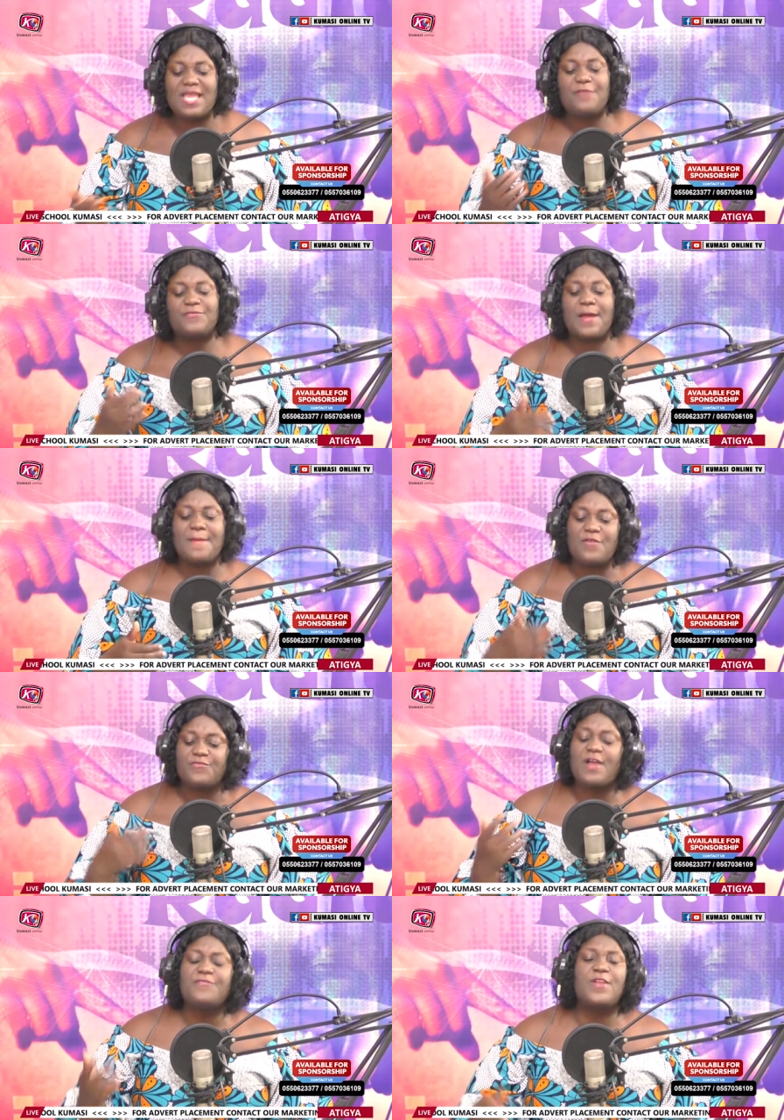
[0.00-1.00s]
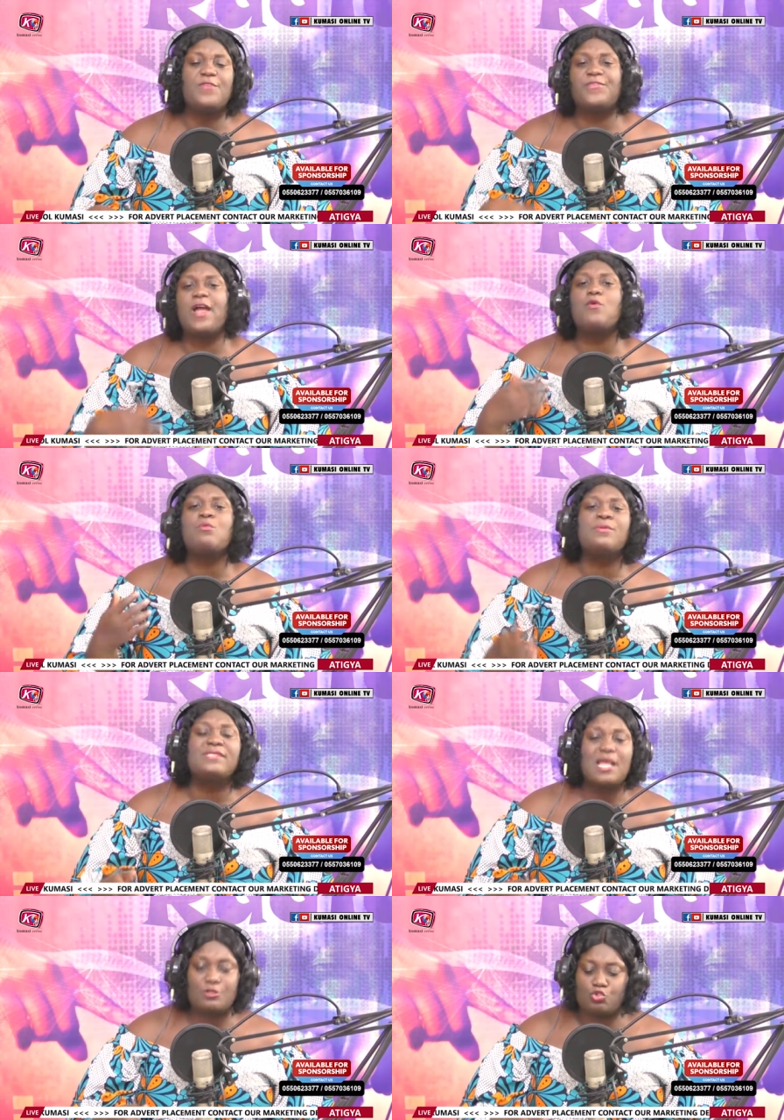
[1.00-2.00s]
from a far fair
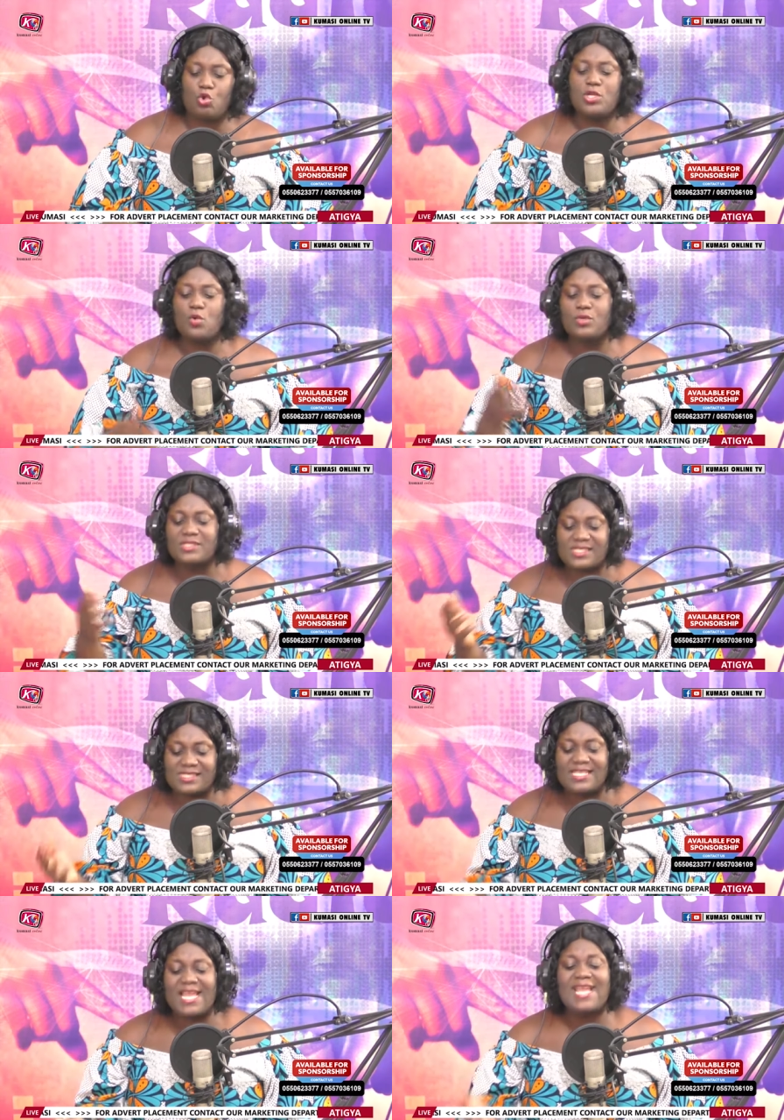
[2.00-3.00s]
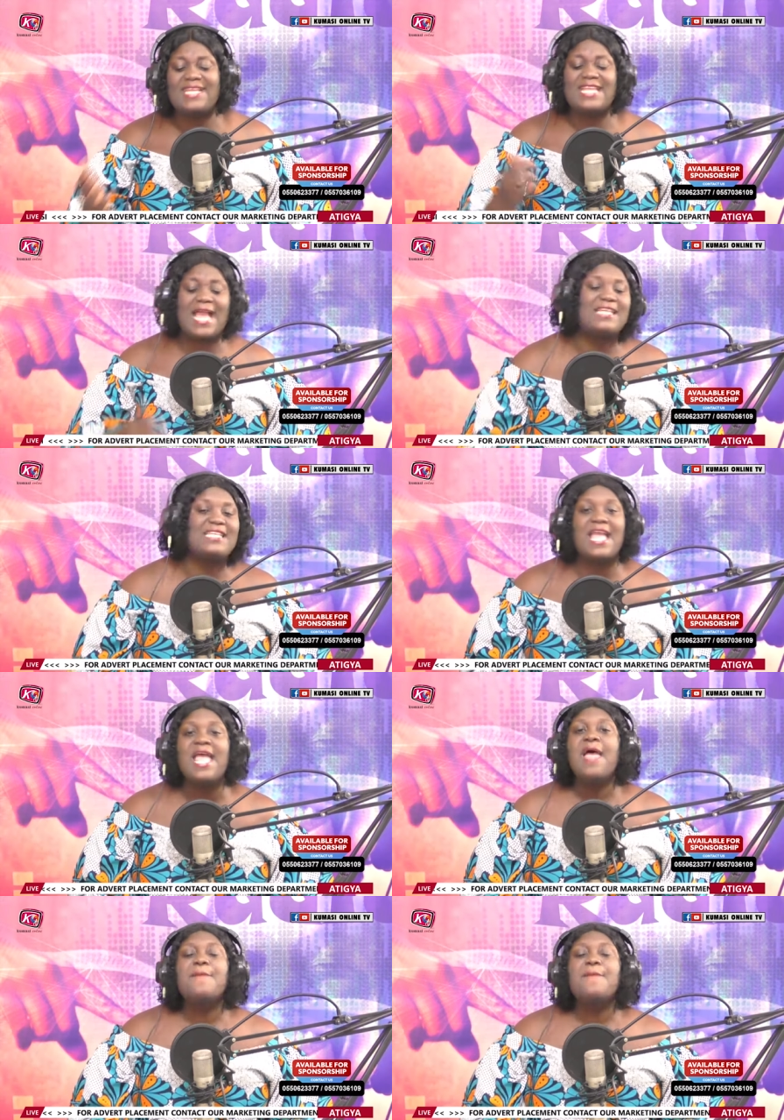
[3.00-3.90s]
movies and so no want to say near dear.